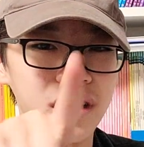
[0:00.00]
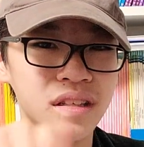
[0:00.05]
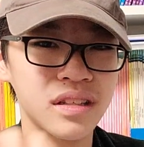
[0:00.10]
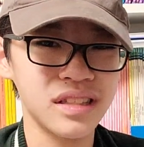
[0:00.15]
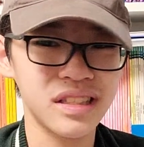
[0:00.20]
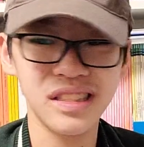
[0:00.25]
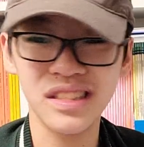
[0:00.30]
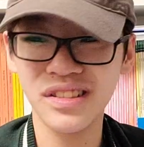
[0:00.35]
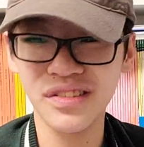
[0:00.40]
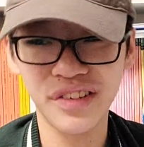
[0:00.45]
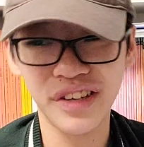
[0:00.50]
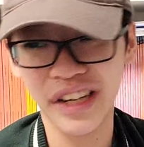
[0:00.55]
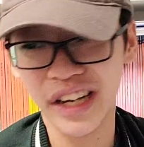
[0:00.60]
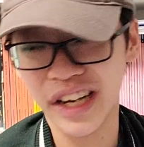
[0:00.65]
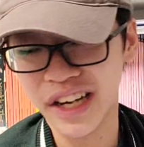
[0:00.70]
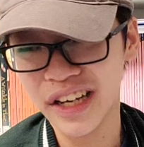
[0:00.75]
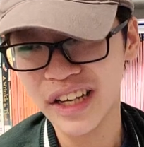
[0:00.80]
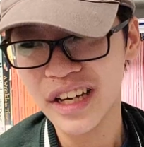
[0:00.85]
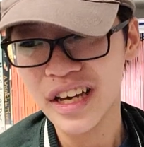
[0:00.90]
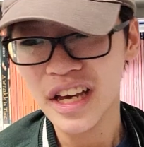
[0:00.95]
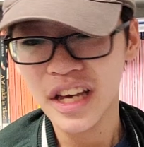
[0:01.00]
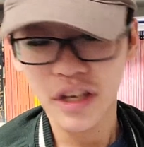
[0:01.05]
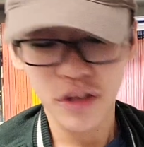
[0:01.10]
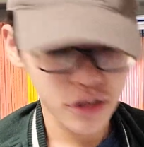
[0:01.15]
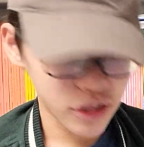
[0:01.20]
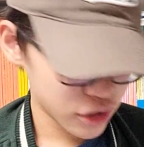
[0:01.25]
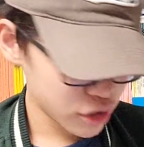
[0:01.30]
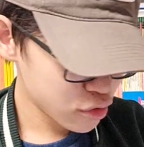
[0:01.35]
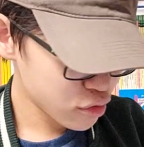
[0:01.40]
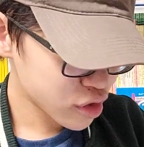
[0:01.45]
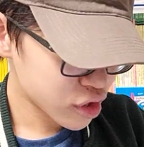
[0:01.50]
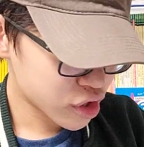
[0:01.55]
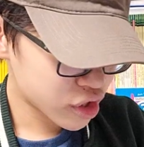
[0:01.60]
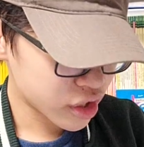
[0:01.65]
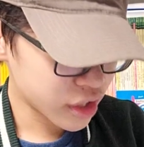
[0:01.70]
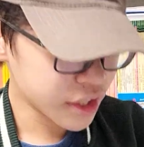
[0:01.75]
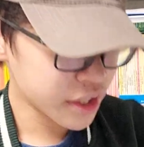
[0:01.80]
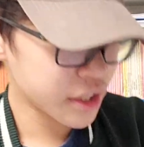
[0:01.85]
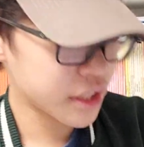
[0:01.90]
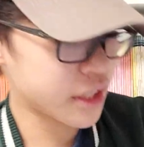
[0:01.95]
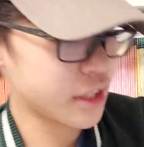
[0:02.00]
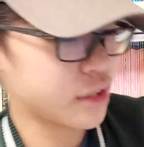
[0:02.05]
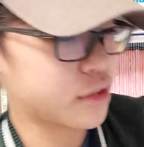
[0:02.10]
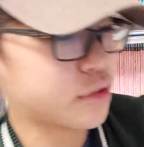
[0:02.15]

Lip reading: Sorta. You can use a slinky